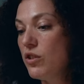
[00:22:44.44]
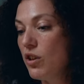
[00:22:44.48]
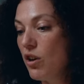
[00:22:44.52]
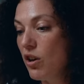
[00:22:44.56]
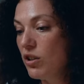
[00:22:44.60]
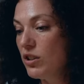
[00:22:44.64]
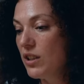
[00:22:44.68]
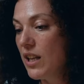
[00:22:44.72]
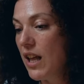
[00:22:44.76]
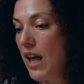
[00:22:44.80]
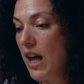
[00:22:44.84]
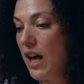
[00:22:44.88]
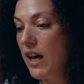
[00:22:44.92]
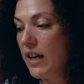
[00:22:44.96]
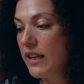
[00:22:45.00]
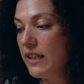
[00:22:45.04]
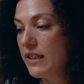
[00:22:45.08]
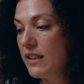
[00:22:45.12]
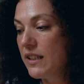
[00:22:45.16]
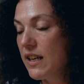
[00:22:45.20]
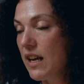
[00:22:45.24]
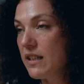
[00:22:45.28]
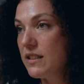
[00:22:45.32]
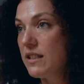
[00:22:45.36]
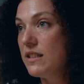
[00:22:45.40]
of the
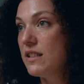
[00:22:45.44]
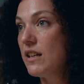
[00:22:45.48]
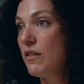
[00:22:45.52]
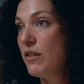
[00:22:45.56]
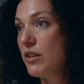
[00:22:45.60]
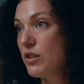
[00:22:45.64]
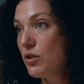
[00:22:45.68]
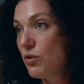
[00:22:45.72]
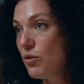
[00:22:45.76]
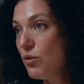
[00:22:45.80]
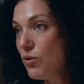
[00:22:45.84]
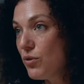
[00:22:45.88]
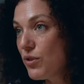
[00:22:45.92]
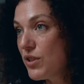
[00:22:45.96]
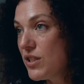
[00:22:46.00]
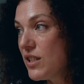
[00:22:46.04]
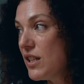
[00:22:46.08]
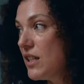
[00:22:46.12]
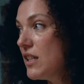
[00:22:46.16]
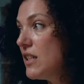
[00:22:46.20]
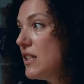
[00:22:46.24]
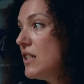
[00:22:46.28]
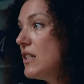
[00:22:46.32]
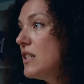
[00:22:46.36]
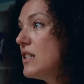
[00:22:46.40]
online casting director
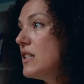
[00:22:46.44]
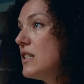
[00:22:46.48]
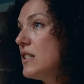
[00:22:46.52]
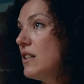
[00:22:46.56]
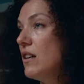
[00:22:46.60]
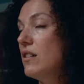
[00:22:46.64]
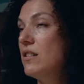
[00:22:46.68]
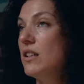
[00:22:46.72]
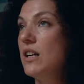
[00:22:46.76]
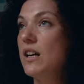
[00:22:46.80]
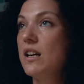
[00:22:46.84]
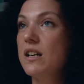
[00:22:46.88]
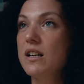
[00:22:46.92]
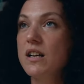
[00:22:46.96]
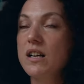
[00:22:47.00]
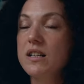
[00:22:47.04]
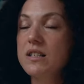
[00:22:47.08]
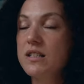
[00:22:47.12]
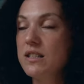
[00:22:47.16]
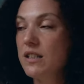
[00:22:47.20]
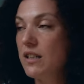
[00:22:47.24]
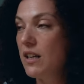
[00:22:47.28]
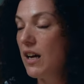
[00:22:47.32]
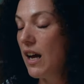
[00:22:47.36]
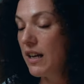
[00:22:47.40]
courses, uh,
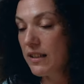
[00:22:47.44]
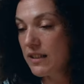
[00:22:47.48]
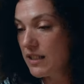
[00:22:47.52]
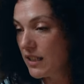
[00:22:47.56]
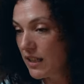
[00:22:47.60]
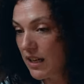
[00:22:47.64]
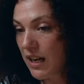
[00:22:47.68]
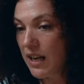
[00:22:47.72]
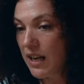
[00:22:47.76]
casting acting